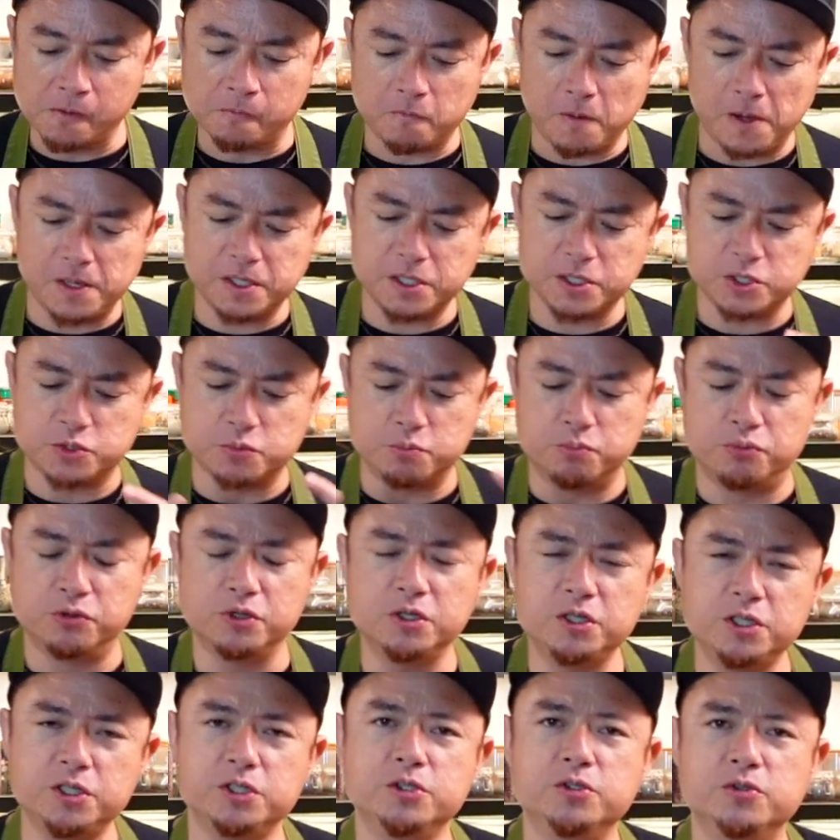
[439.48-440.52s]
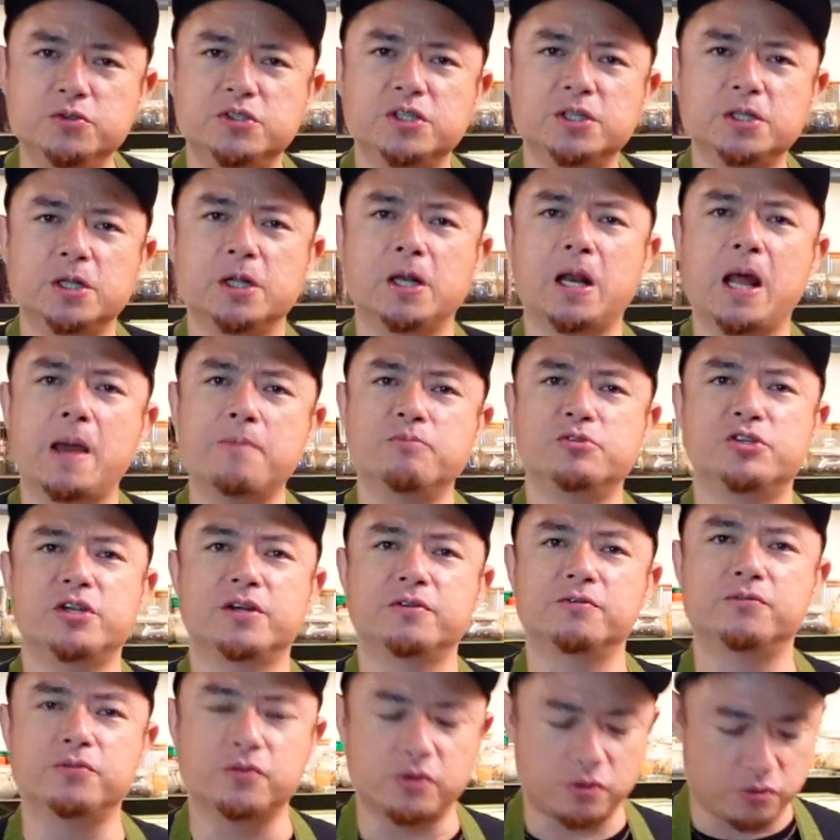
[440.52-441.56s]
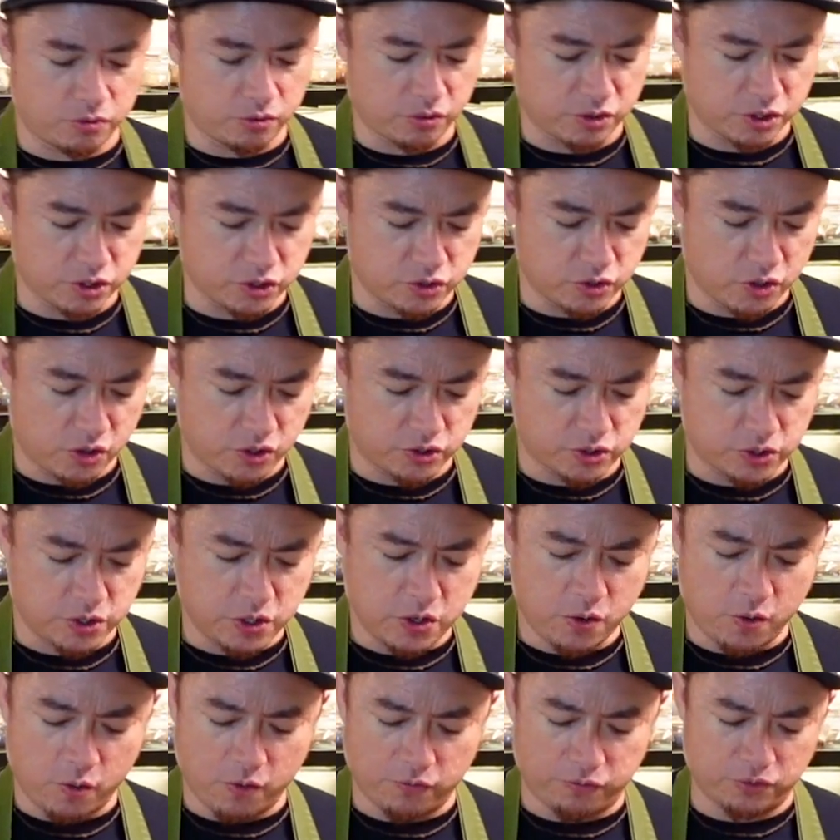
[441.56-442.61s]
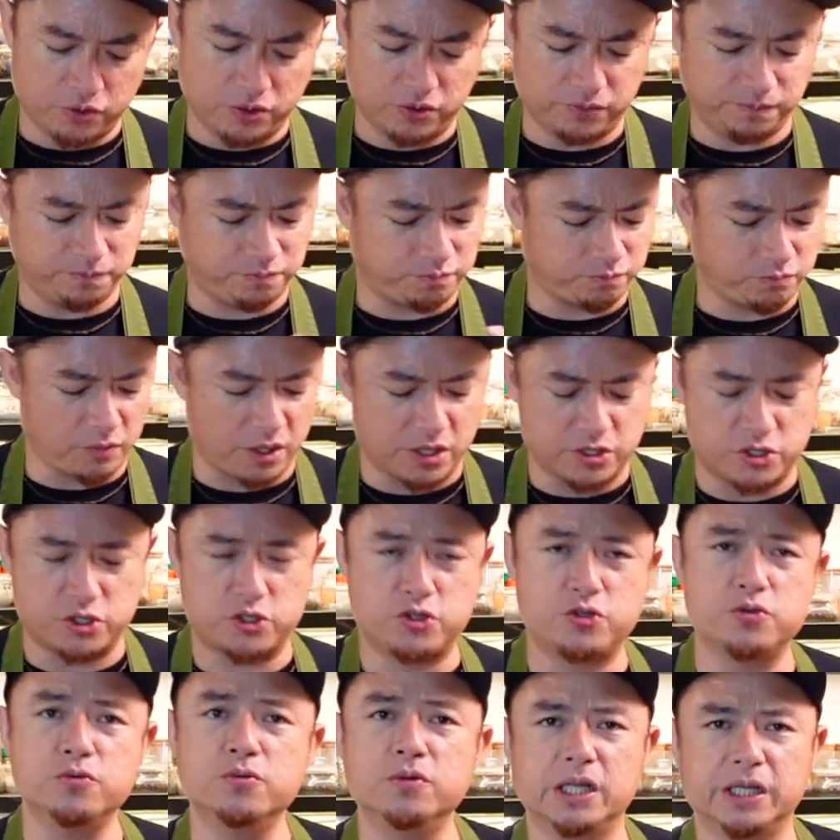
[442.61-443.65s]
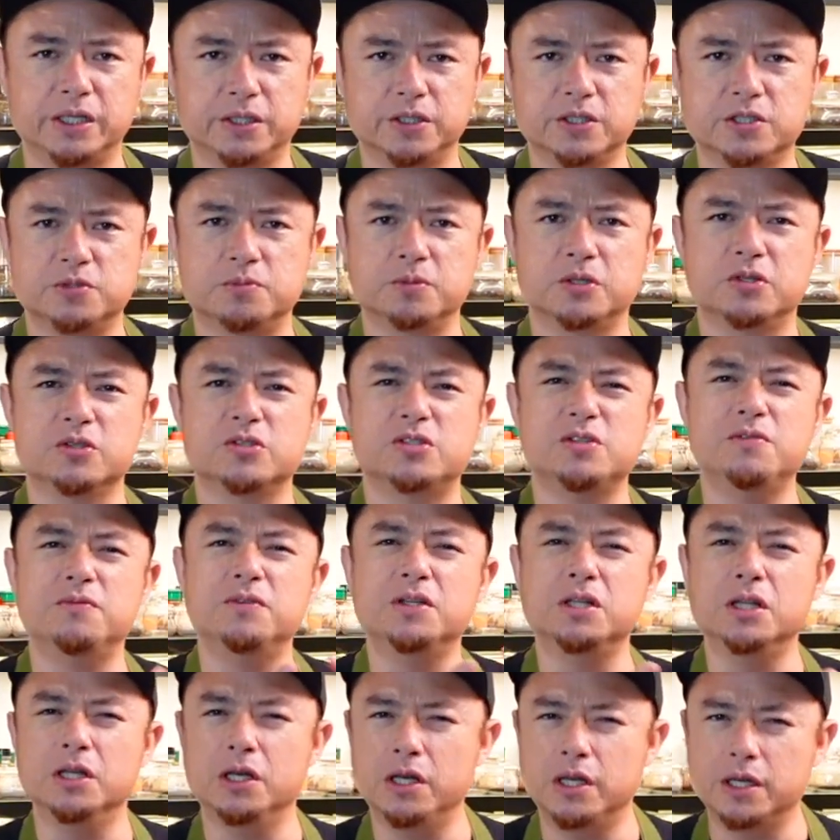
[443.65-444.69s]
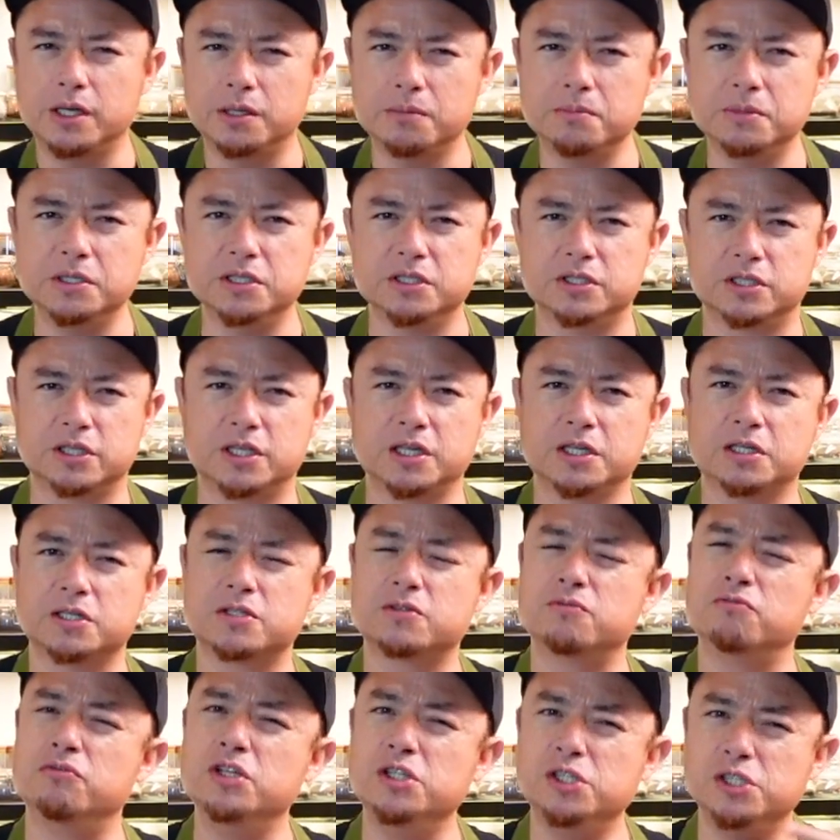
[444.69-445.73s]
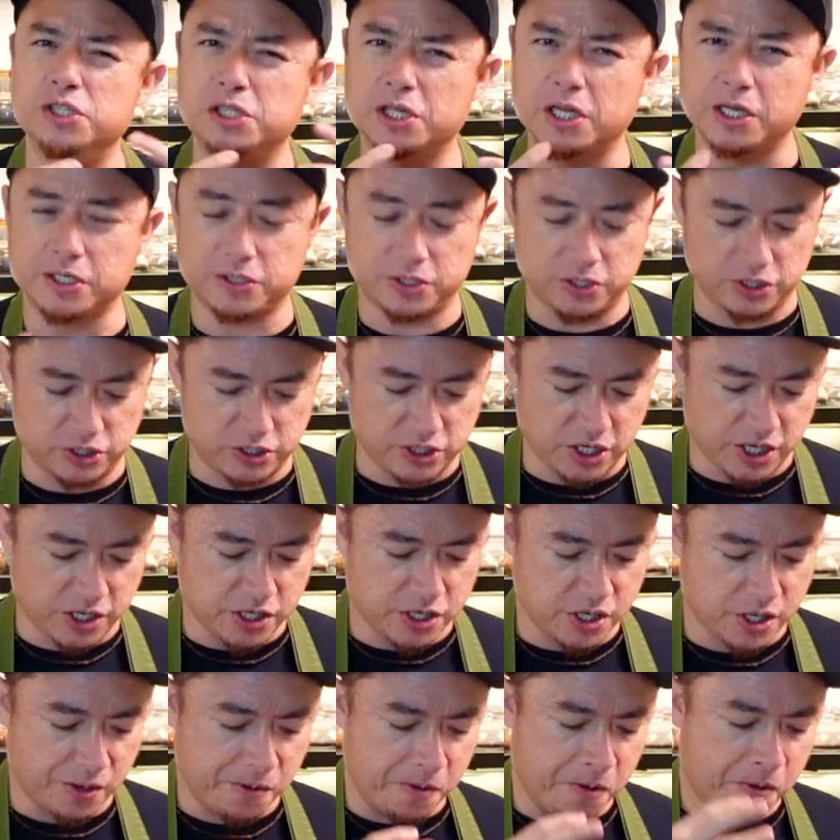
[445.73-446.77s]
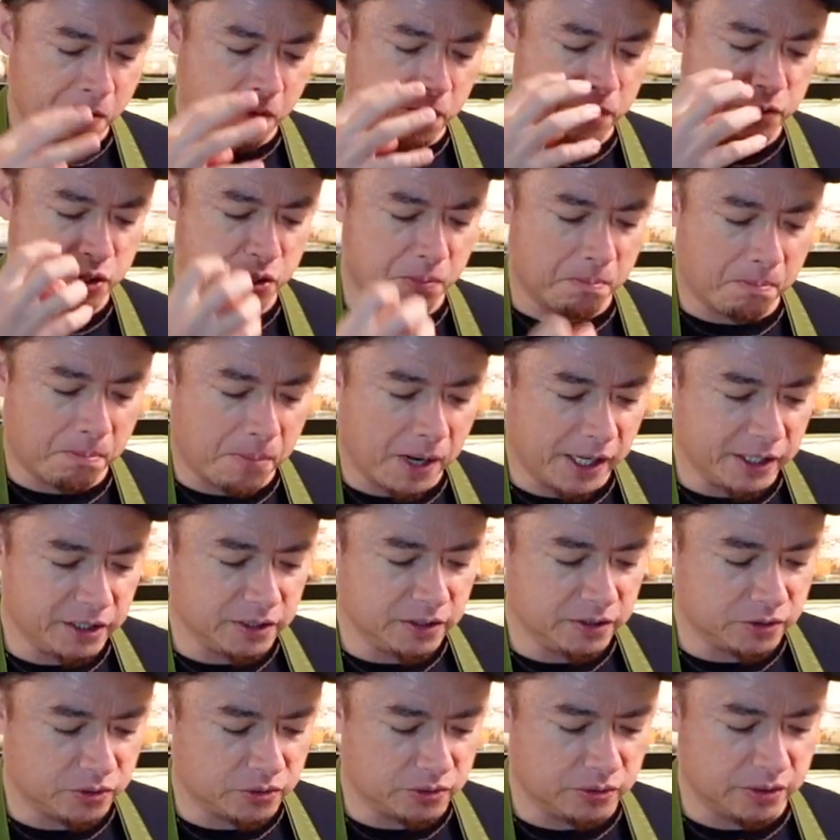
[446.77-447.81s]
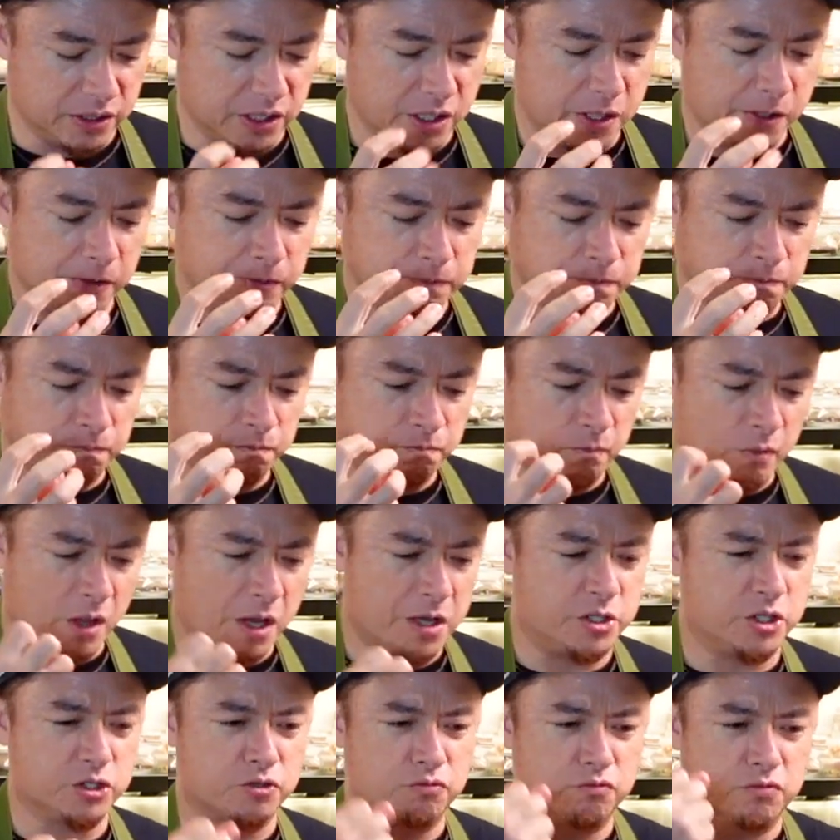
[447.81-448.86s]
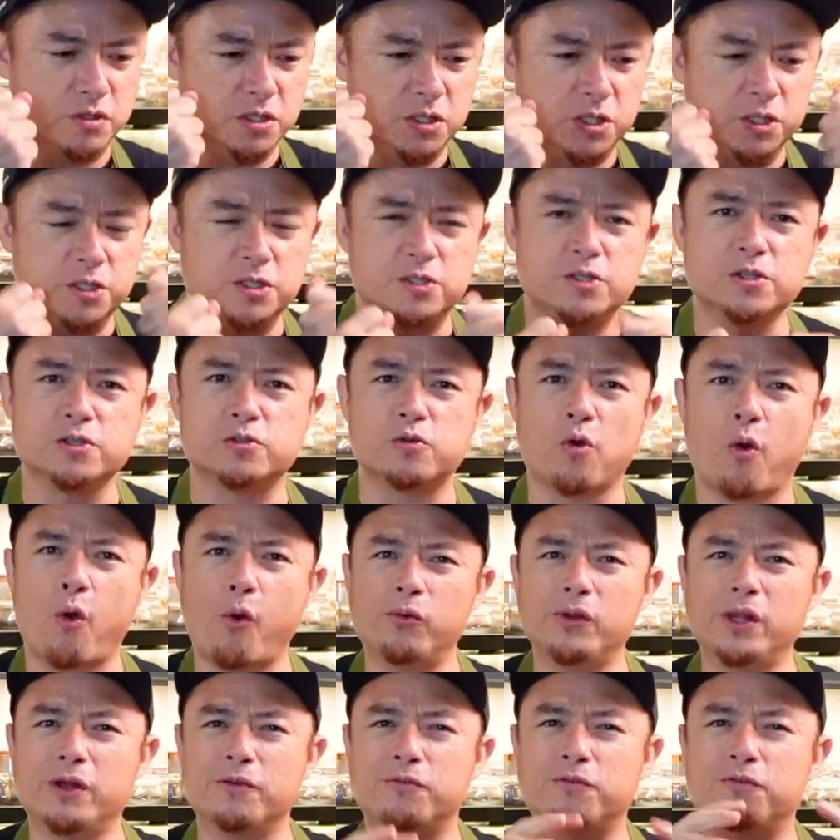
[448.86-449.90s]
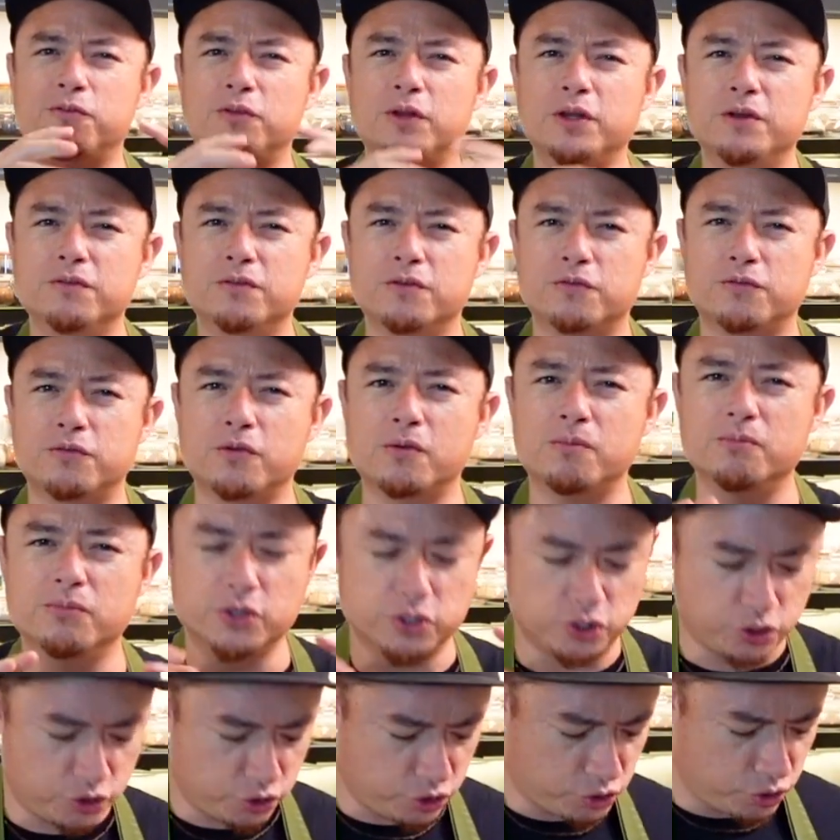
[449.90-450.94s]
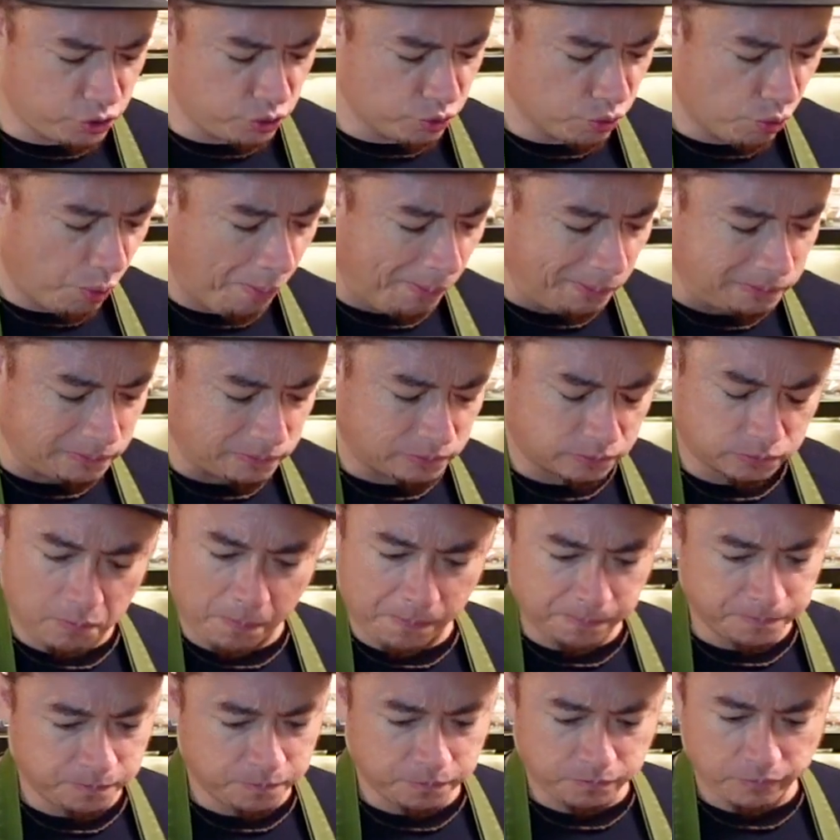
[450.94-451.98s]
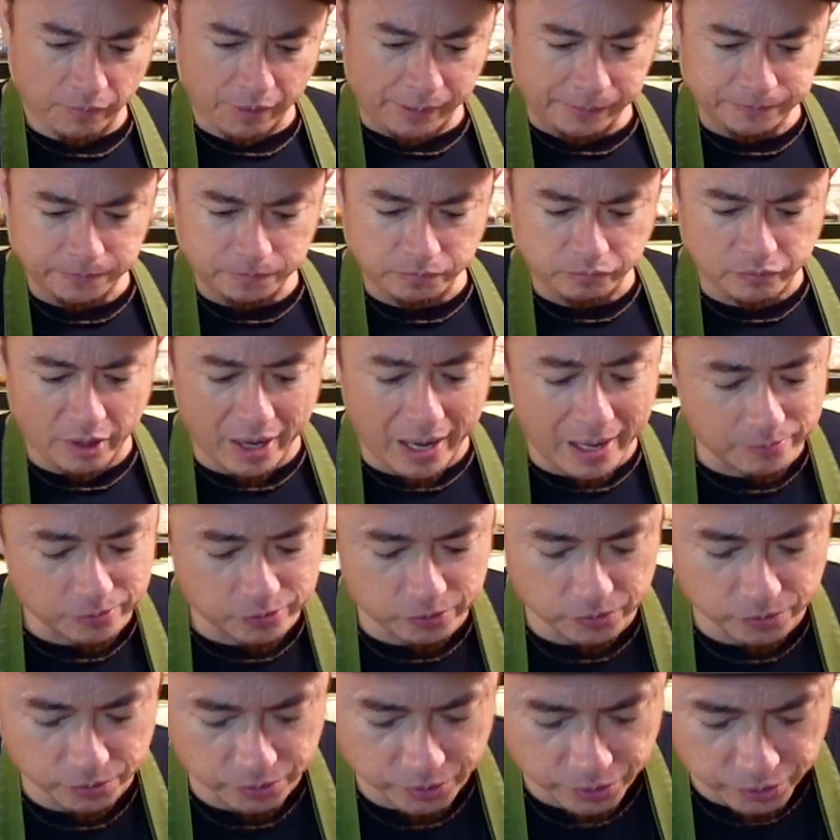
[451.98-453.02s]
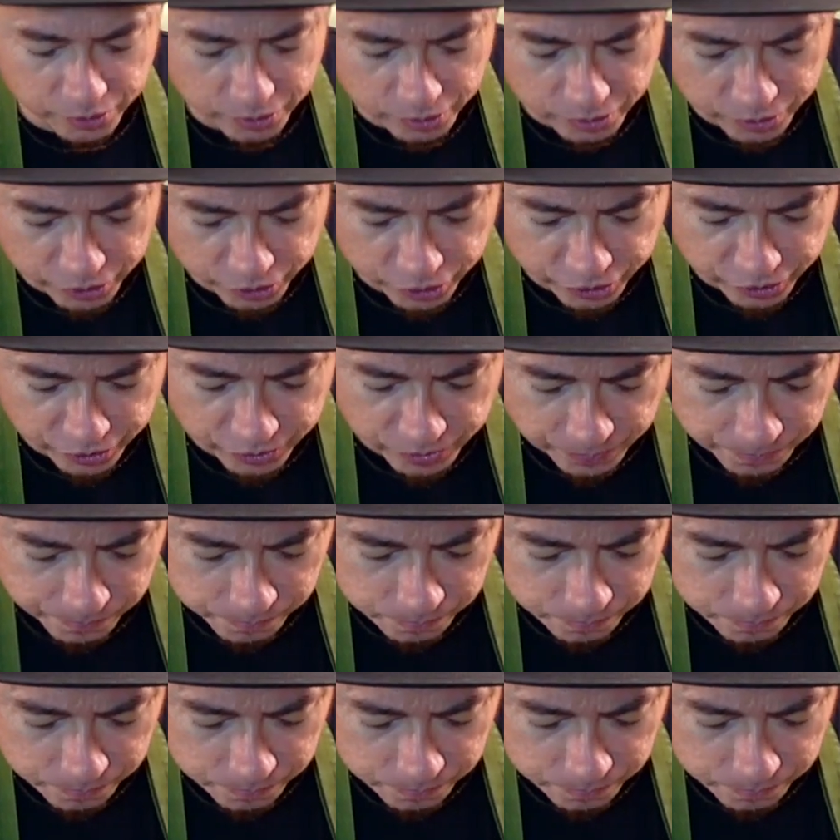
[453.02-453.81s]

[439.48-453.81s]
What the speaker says: And it's brilliant using the lamb shank for a Rogan Josh or for a stew like this, because even the ligaments gets really nice and tender. When you bite into it, it just releases all that flavor from the stew. Absolutely delicious.